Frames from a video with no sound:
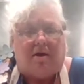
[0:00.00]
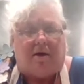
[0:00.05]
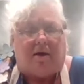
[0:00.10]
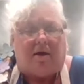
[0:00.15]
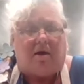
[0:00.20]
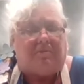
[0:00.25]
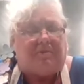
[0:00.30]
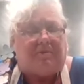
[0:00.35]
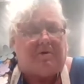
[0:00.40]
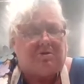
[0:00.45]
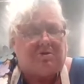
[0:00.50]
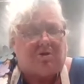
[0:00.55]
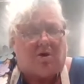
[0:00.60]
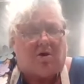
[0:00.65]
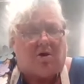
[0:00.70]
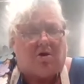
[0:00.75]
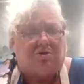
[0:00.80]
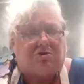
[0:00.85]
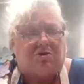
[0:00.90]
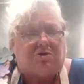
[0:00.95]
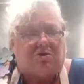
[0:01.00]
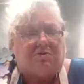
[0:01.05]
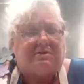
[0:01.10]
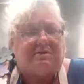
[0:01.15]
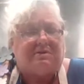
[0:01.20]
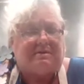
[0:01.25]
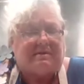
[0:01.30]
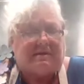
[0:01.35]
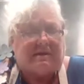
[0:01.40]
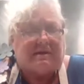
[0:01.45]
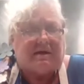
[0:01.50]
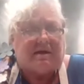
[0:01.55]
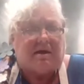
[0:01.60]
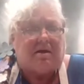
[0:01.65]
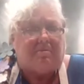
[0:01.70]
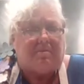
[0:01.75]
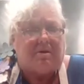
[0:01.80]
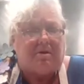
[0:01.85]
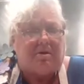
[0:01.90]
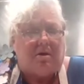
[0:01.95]
Um, there's also
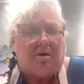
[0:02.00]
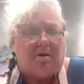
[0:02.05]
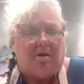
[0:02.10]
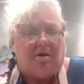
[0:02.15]
steam